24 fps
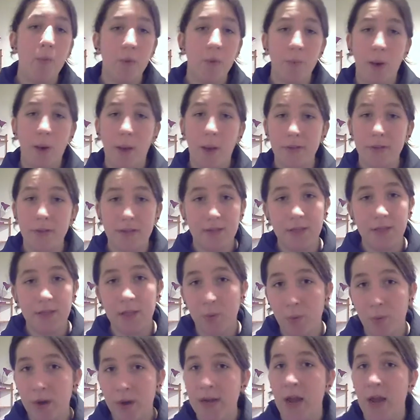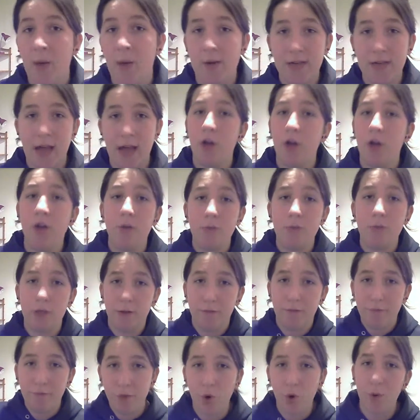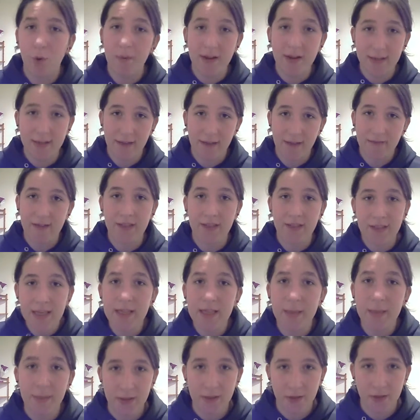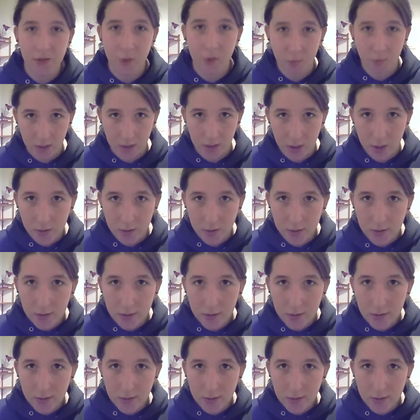I would probably see them right now and tackle them to the floor because I haven't seen them in so long.